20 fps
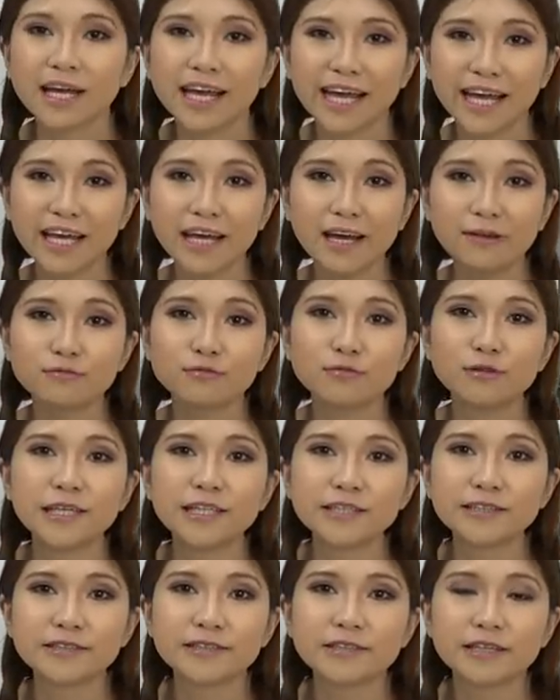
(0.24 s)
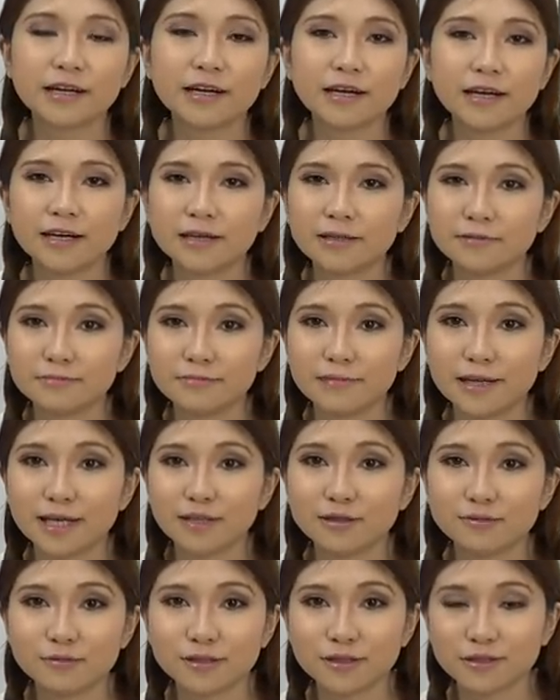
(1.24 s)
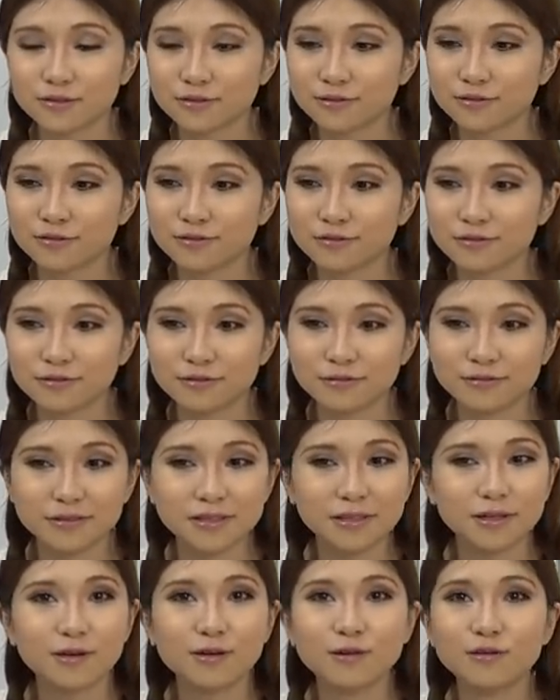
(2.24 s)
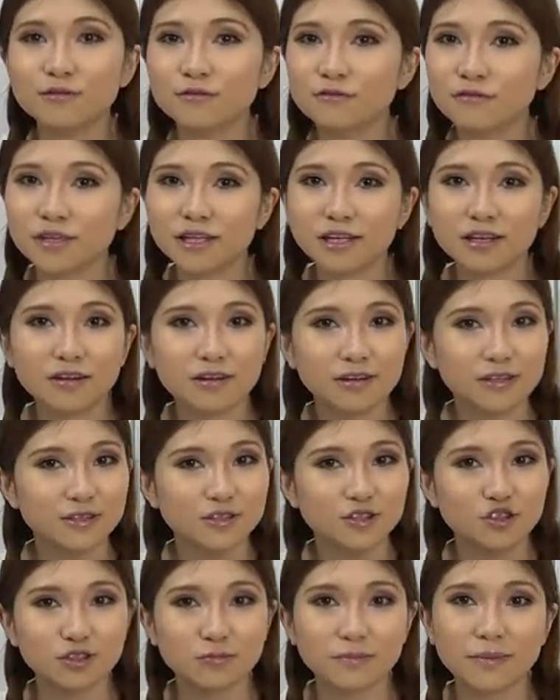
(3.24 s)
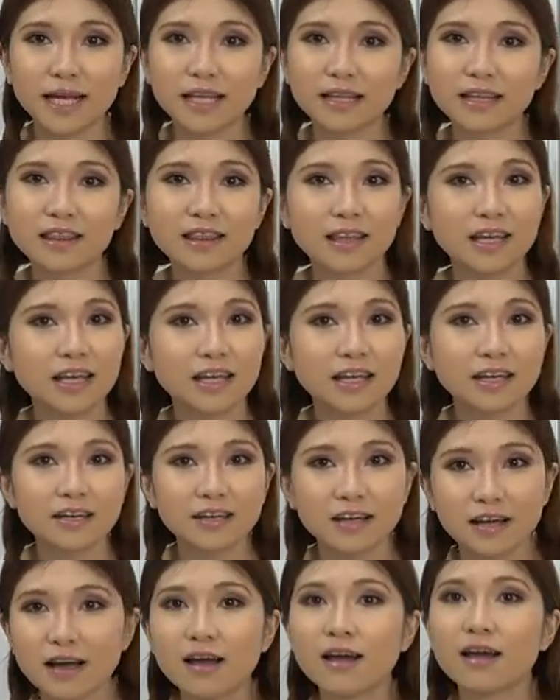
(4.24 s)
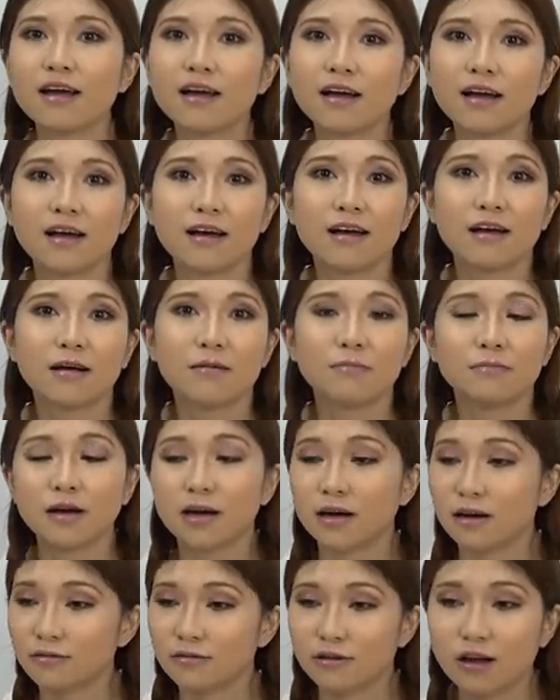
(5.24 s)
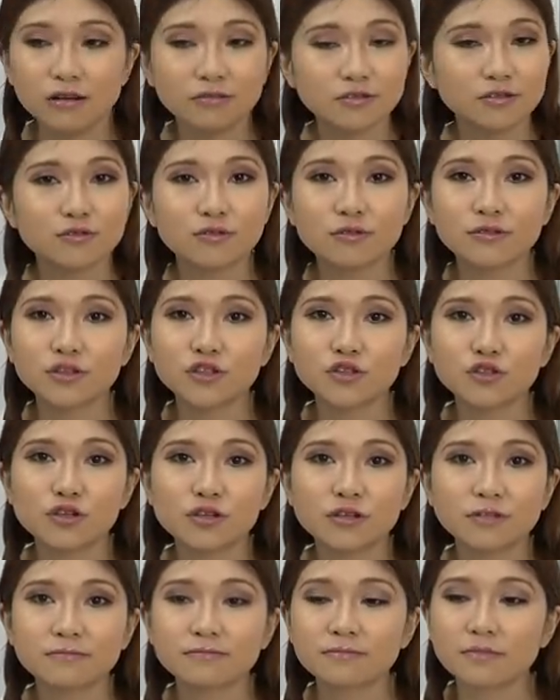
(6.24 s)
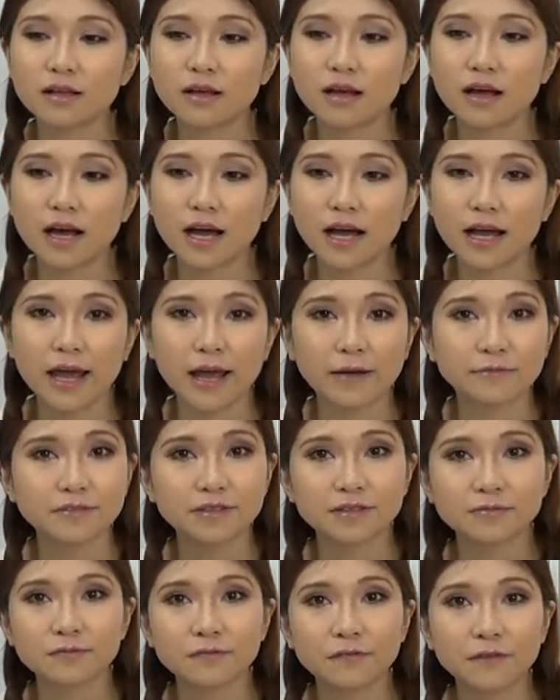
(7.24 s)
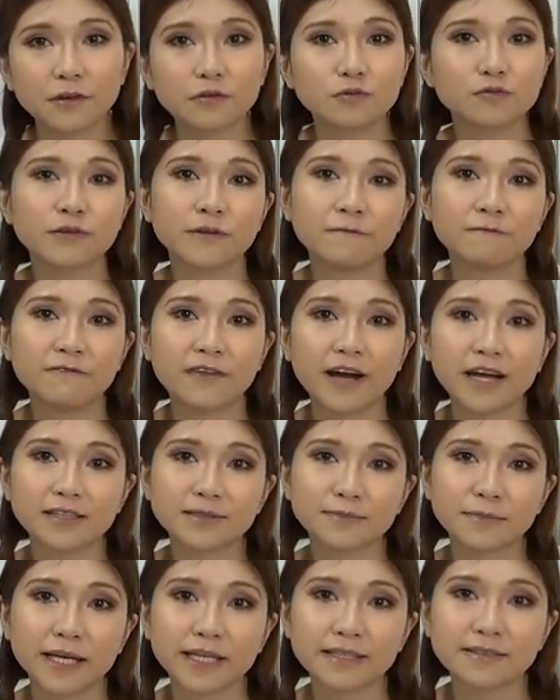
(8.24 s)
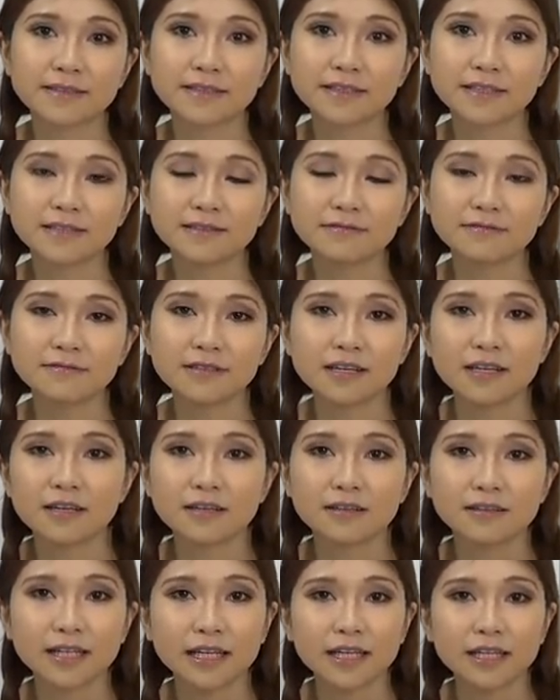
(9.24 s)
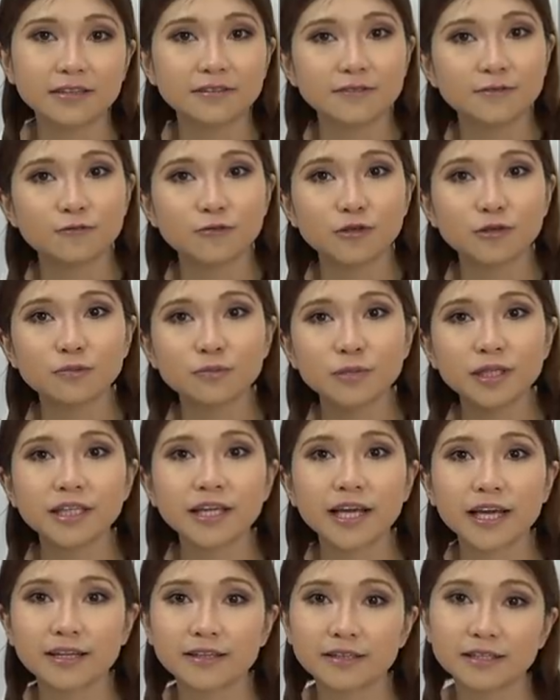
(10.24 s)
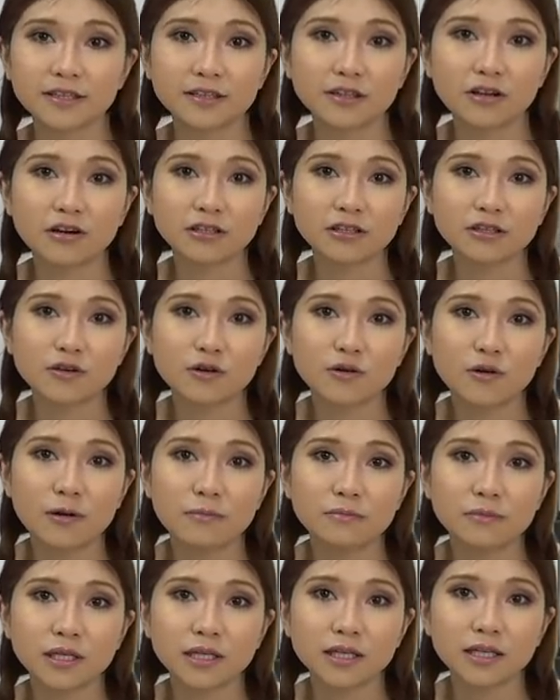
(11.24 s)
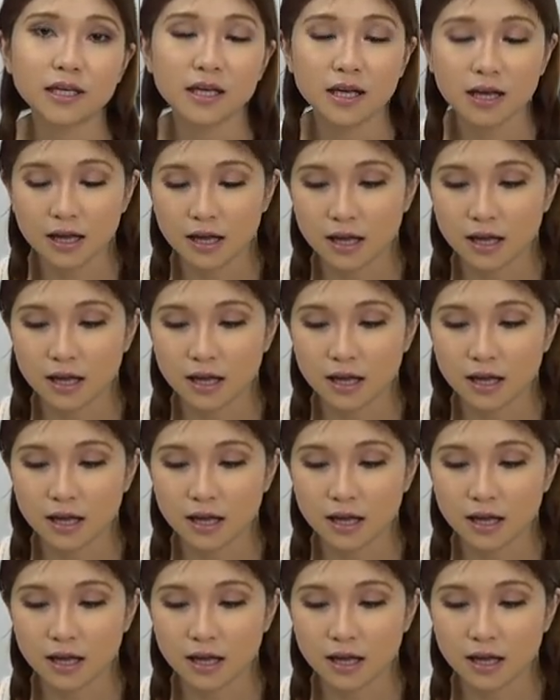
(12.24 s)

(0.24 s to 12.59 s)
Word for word: Hey everyone, um, I don't want to do the whole vlogger dramatic thing. Uh, long story short, I have some feud with Vice magazine. They interviewed me and did an article on me.